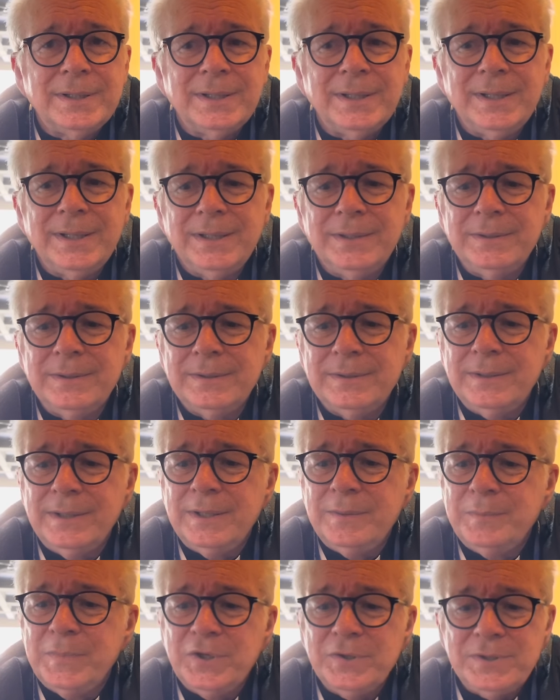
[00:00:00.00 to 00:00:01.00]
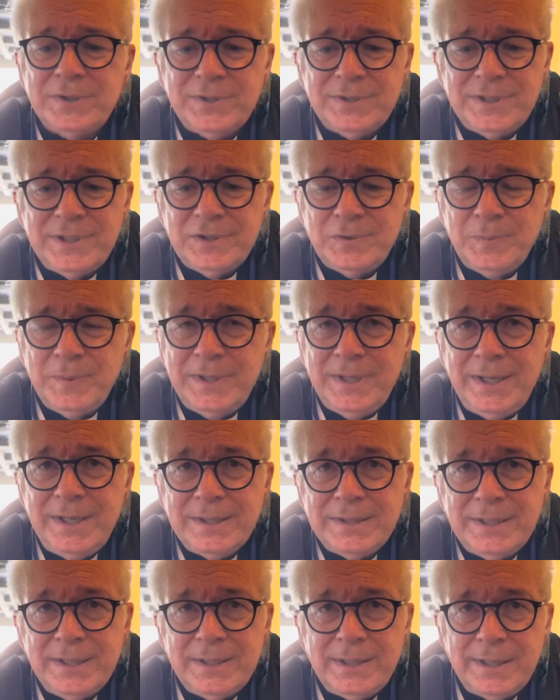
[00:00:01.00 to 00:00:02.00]
And Moses says, we
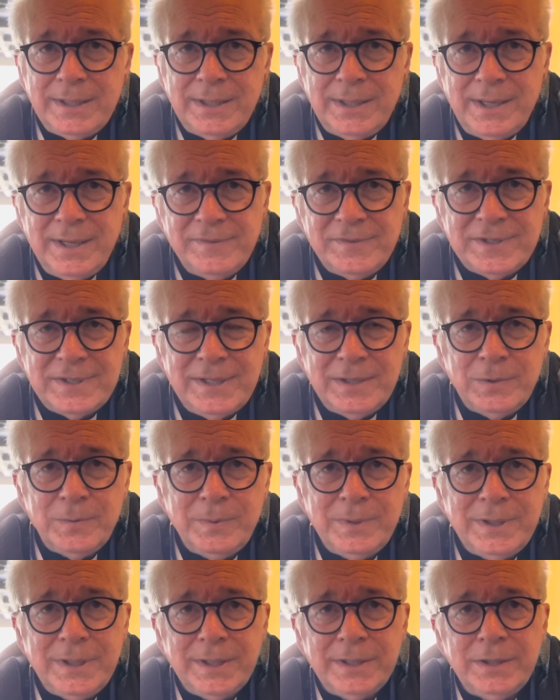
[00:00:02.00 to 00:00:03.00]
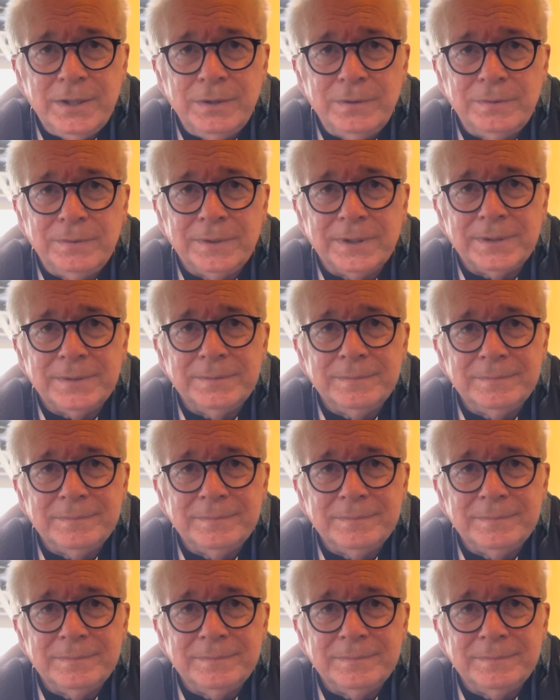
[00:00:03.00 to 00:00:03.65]
can't take our livestock. We're not going,